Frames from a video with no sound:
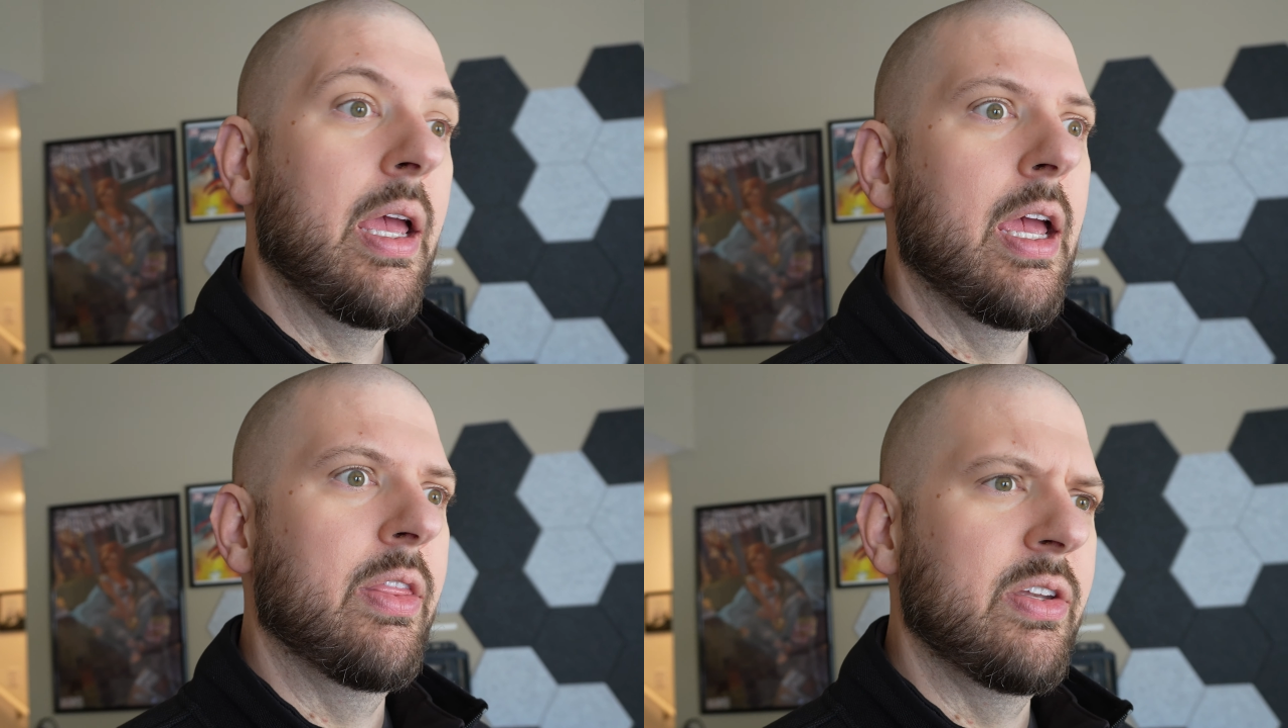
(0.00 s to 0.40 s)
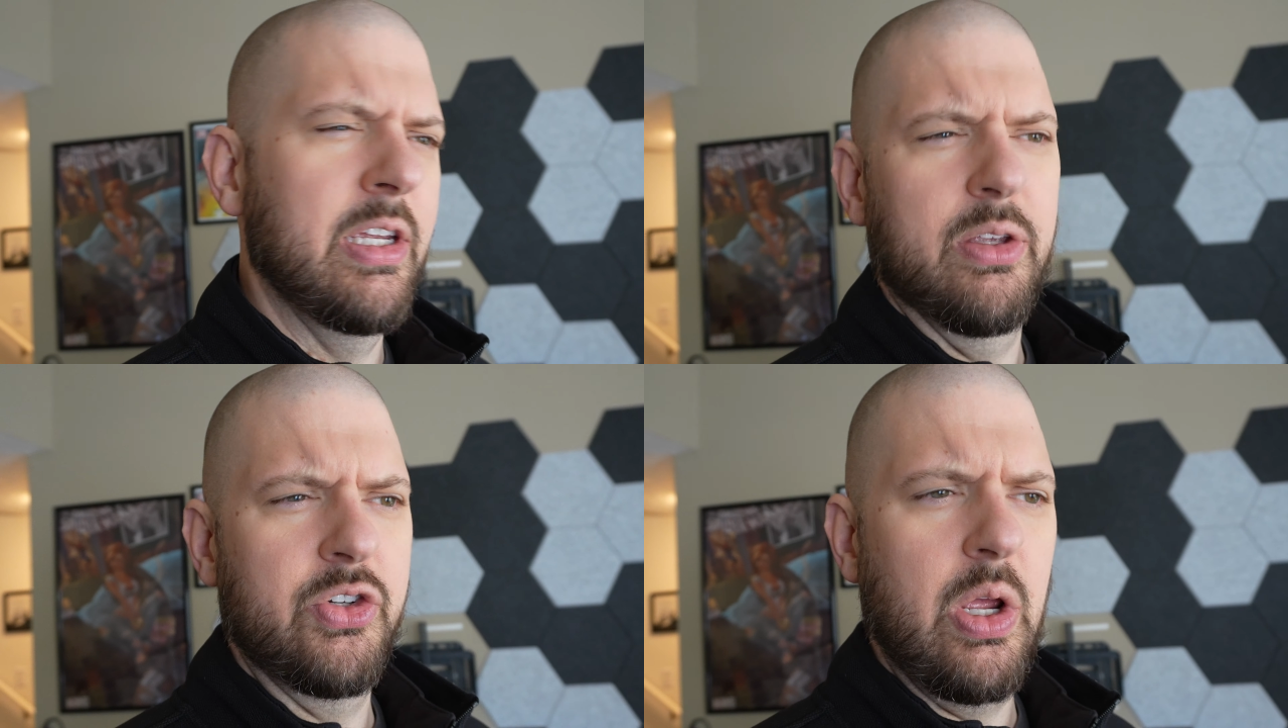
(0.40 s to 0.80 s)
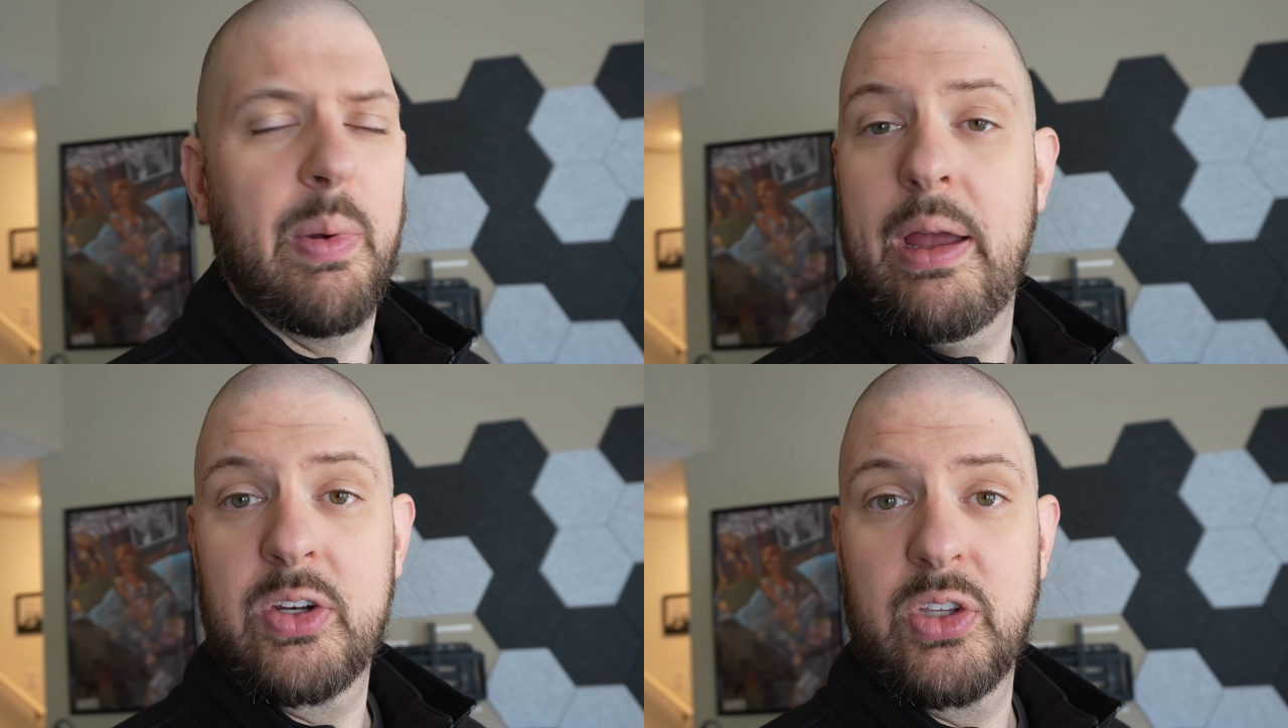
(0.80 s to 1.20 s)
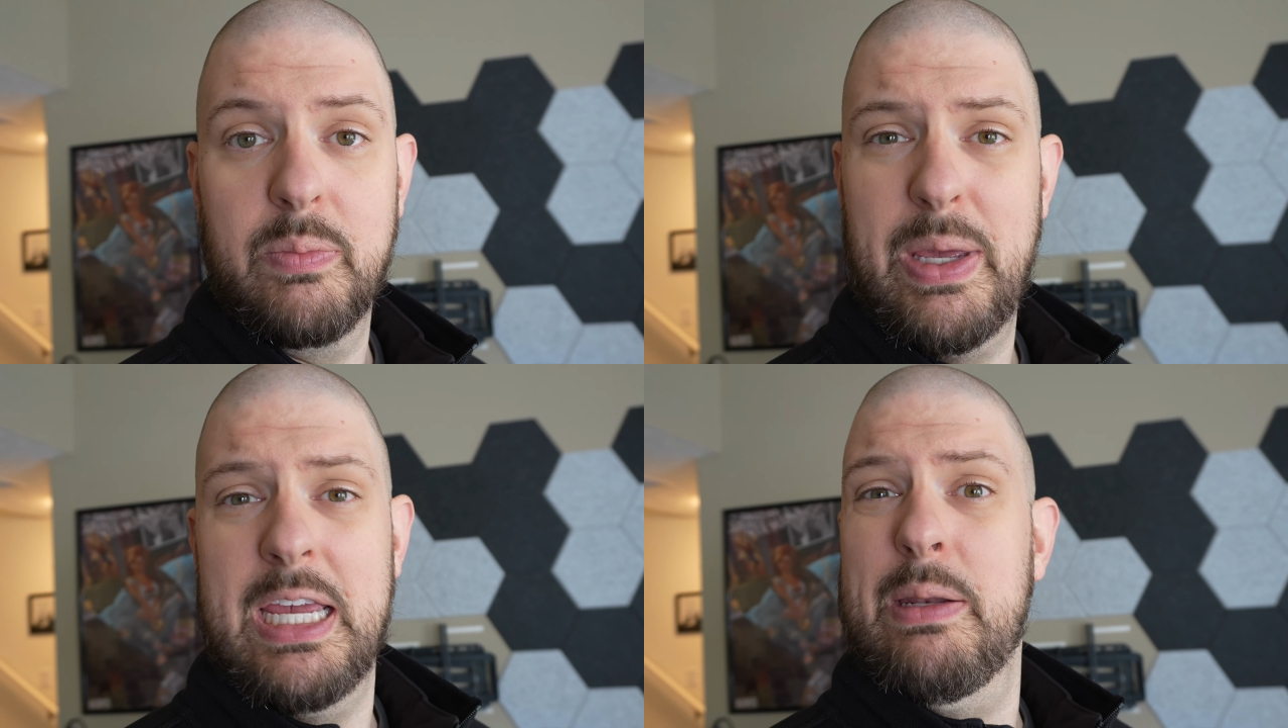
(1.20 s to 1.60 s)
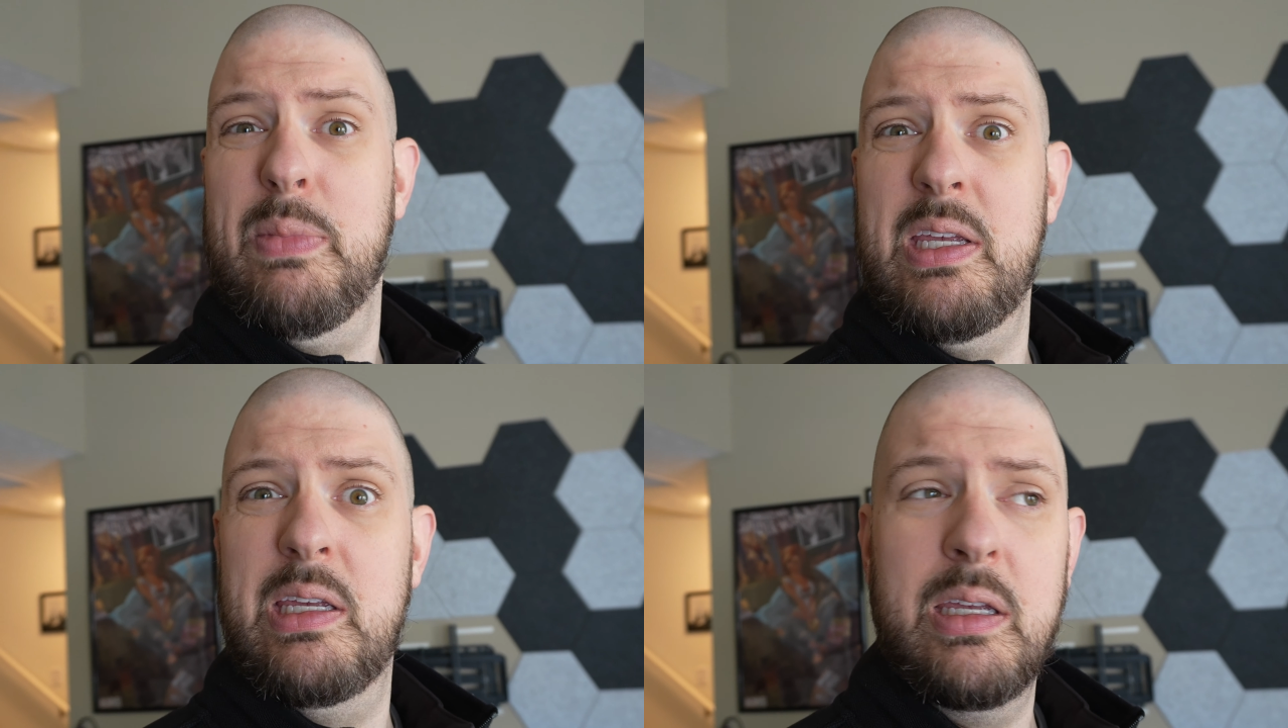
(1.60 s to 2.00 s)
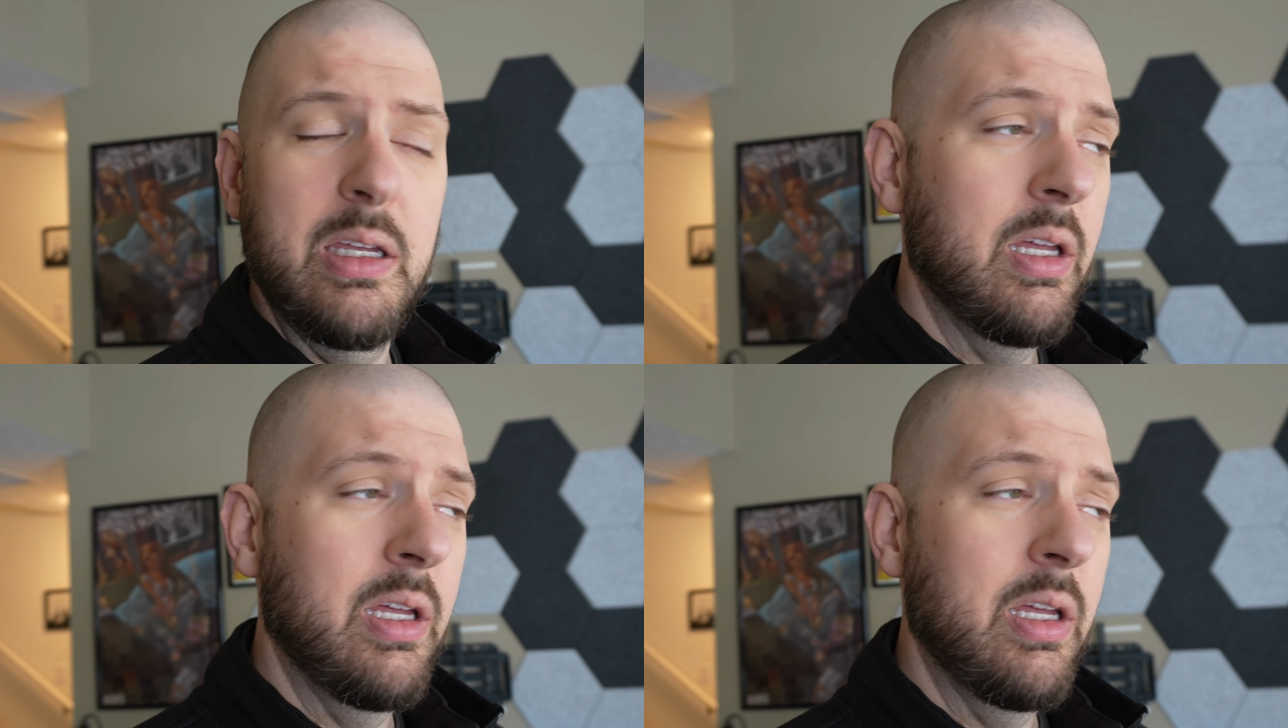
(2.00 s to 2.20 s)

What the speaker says: and the dealership actually paid me.